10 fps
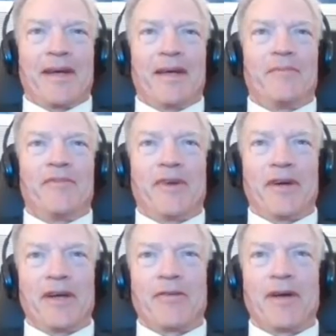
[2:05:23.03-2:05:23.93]
I am
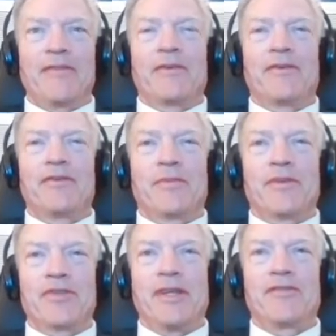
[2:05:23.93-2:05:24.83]
very grateful to
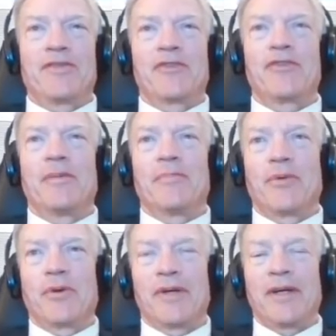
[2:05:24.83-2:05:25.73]
receive such an
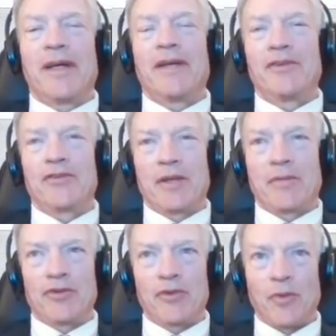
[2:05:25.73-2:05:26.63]
important and
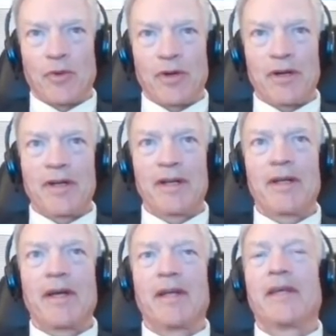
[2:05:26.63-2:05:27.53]
distinguished award.
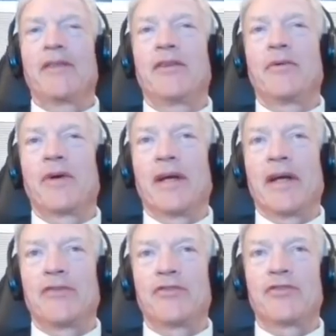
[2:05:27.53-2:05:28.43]
I thank the
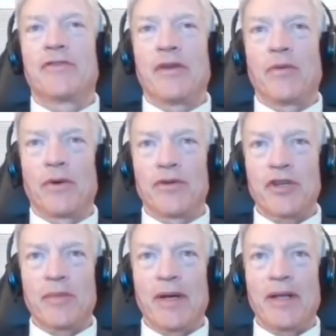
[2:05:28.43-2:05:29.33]
organizers of the Awards
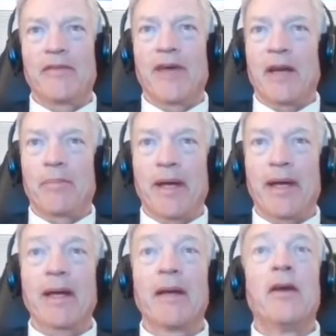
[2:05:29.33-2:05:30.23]
Committee of
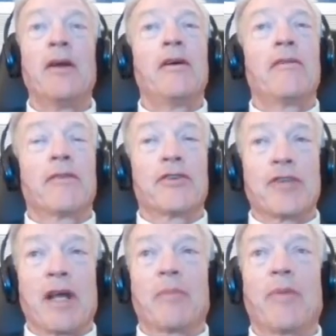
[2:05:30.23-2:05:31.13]
ADIPEC for
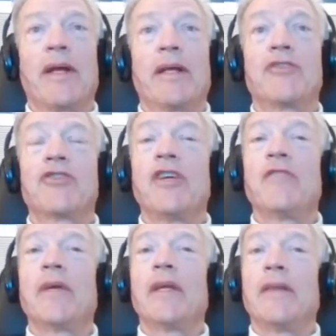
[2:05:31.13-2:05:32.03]
celebrating
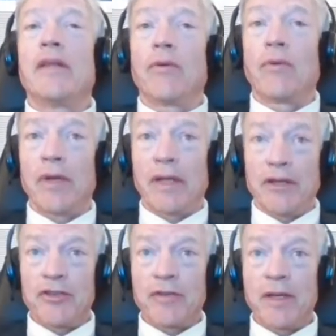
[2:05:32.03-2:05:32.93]
achievement in the oil
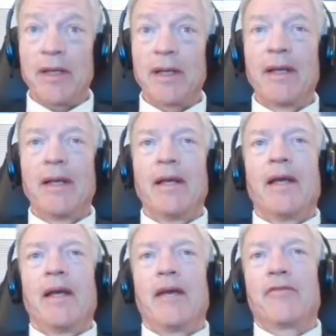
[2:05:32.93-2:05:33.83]
industry
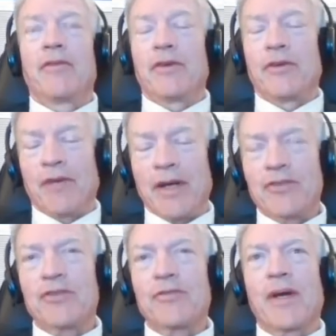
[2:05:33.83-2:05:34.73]
and for the
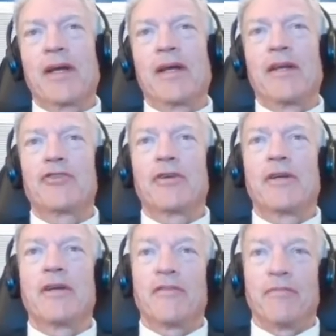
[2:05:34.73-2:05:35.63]
gracious
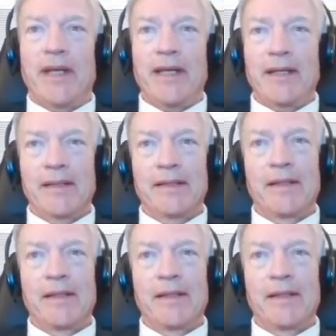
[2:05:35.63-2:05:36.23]
recognition of me.